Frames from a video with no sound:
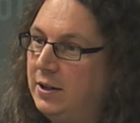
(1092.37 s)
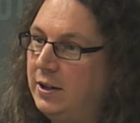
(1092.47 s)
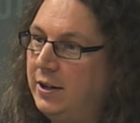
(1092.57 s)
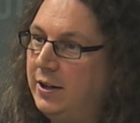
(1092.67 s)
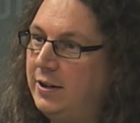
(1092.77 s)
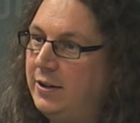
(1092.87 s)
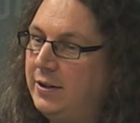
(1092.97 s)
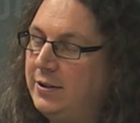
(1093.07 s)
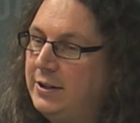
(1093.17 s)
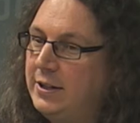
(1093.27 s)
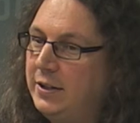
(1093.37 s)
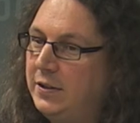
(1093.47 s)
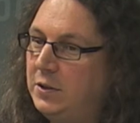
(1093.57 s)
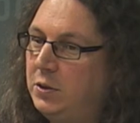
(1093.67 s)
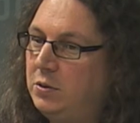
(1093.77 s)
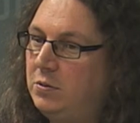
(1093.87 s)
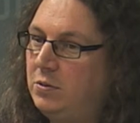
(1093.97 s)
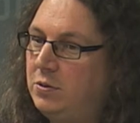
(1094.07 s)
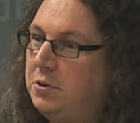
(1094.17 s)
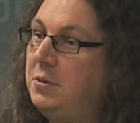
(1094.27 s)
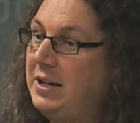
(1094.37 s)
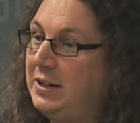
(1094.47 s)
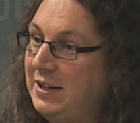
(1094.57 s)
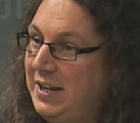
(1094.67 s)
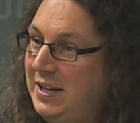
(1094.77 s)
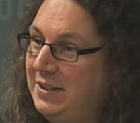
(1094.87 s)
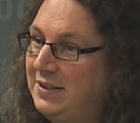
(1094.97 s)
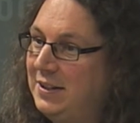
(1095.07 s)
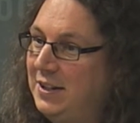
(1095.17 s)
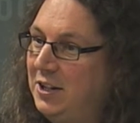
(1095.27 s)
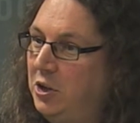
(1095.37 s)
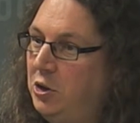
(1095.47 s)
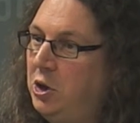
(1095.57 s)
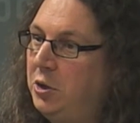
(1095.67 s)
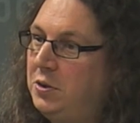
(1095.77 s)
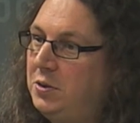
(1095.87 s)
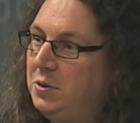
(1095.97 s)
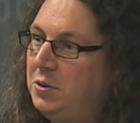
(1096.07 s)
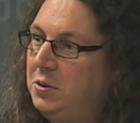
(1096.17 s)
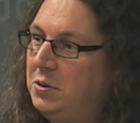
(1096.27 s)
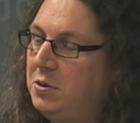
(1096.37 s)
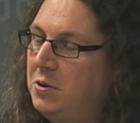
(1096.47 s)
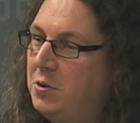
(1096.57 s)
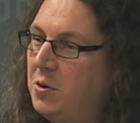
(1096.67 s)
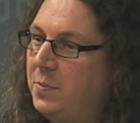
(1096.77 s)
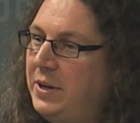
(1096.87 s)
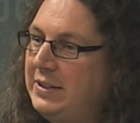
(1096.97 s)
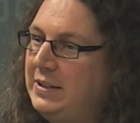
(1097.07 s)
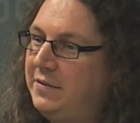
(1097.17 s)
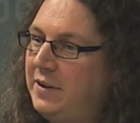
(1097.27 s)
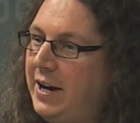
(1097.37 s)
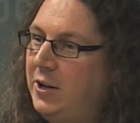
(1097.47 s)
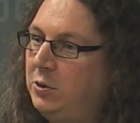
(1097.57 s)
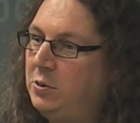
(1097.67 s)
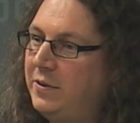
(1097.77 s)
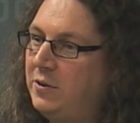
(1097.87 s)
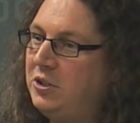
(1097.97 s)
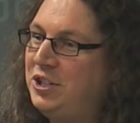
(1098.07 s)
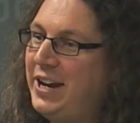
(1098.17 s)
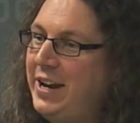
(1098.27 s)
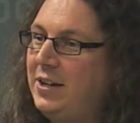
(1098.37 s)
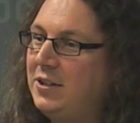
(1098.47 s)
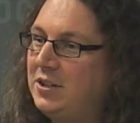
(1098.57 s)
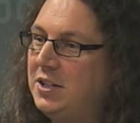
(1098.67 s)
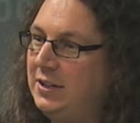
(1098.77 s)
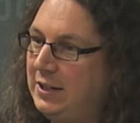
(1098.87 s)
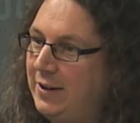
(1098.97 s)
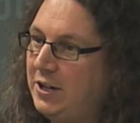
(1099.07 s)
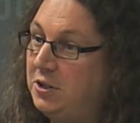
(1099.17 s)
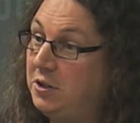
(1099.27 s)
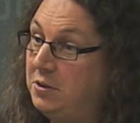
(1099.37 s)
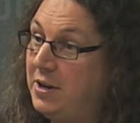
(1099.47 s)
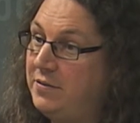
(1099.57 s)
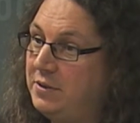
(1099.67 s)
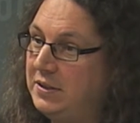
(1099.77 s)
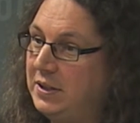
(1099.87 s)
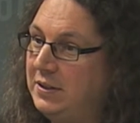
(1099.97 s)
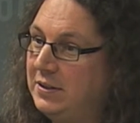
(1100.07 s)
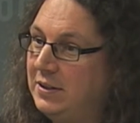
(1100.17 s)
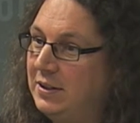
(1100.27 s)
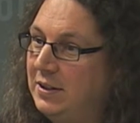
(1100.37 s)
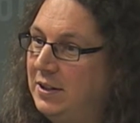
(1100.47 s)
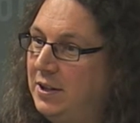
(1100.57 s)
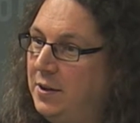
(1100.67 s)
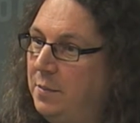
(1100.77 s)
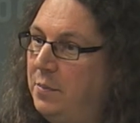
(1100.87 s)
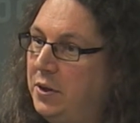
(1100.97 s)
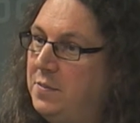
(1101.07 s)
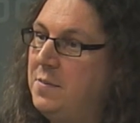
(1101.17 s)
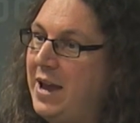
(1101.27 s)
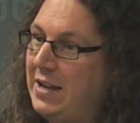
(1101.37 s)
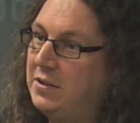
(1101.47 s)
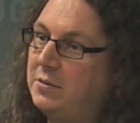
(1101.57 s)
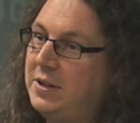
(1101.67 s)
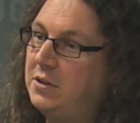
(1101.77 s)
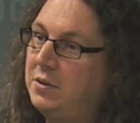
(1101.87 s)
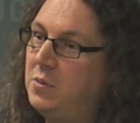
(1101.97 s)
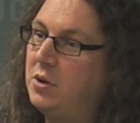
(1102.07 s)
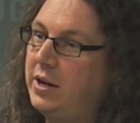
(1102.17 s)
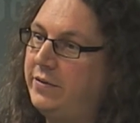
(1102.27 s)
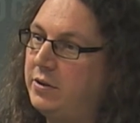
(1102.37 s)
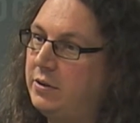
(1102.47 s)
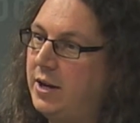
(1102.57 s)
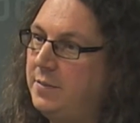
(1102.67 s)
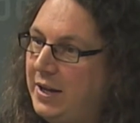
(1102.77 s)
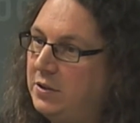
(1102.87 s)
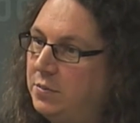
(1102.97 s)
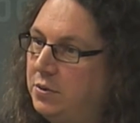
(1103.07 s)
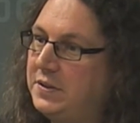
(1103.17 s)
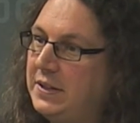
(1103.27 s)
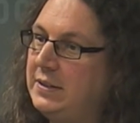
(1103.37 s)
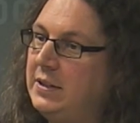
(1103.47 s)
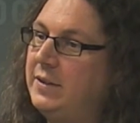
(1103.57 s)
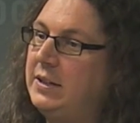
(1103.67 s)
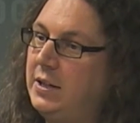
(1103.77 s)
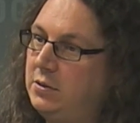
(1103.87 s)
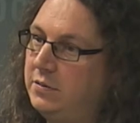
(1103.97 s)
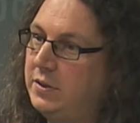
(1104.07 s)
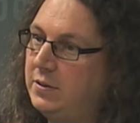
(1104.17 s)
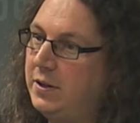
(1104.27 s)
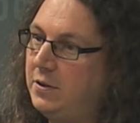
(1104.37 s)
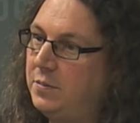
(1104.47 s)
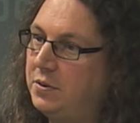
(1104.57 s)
The trick is not to complexify, not to even change the interaction you have with it, but make the result more clever and make the processes that get to this result